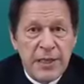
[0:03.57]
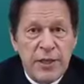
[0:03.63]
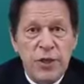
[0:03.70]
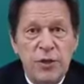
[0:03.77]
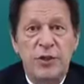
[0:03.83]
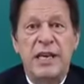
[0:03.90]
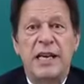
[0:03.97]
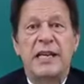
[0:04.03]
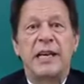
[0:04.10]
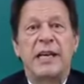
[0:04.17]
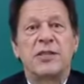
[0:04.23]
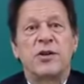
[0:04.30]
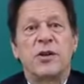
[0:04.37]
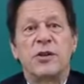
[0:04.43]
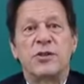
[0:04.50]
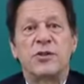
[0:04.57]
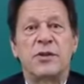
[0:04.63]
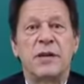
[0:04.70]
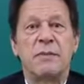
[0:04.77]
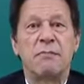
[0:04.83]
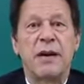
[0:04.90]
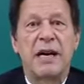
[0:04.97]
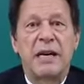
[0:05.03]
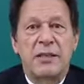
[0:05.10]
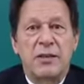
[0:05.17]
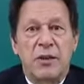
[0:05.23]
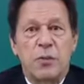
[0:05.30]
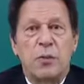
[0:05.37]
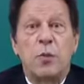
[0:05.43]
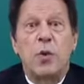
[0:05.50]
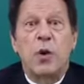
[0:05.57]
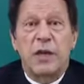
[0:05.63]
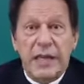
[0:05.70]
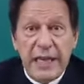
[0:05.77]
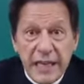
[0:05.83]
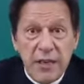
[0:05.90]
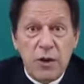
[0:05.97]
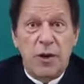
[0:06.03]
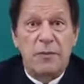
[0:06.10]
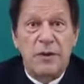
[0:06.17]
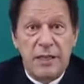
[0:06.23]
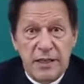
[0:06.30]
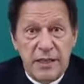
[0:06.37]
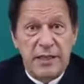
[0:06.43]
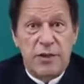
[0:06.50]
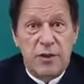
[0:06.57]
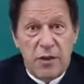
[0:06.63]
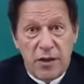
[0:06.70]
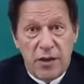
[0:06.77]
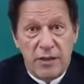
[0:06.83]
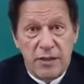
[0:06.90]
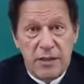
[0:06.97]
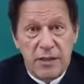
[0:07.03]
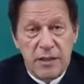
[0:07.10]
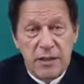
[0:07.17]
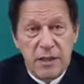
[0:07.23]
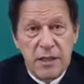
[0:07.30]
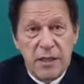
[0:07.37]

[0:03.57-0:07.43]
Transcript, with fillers: New Delhi has also embarked on what it ominously calls